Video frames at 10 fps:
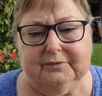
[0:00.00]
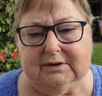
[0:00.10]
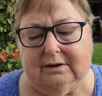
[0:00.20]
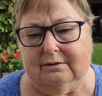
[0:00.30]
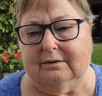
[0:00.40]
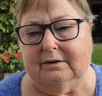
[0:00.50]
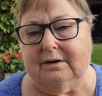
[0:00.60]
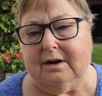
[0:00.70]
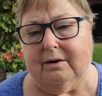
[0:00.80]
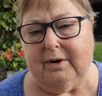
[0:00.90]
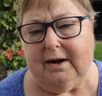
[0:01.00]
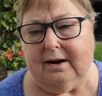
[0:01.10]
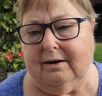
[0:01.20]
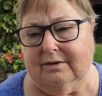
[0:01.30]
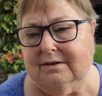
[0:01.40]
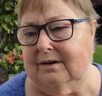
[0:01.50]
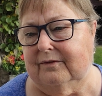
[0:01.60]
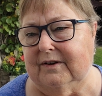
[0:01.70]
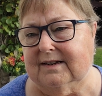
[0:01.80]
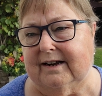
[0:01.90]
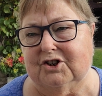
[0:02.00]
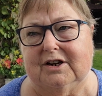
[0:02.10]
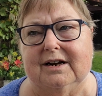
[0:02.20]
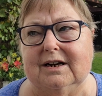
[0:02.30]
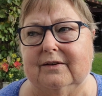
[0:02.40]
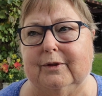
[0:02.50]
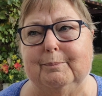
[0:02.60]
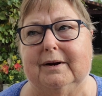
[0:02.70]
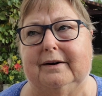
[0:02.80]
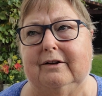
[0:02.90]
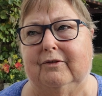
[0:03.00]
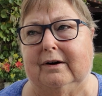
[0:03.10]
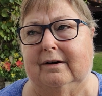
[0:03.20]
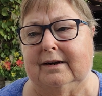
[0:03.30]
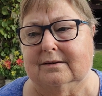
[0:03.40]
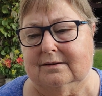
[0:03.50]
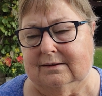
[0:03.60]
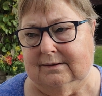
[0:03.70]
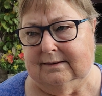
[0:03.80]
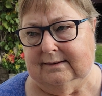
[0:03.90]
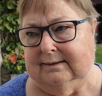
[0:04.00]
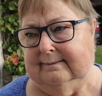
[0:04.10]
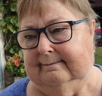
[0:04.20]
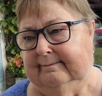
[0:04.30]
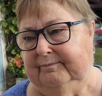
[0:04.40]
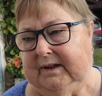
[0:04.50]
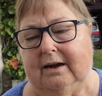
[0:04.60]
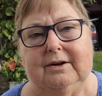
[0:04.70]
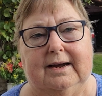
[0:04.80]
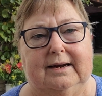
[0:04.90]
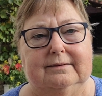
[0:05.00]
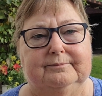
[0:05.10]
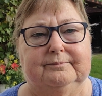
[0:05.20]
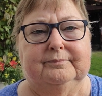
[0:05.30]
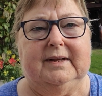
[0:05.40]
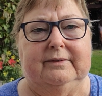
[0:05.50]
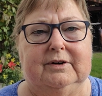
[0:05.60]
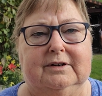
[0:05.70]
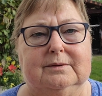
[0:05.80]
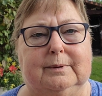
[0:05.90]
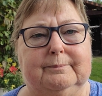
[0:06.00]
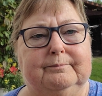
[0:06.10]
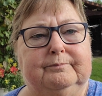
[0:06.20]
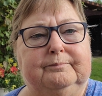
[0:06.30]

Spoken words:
so I'm going to go in now and see if he's catching any of the bloody flies. Okay, have a nice one.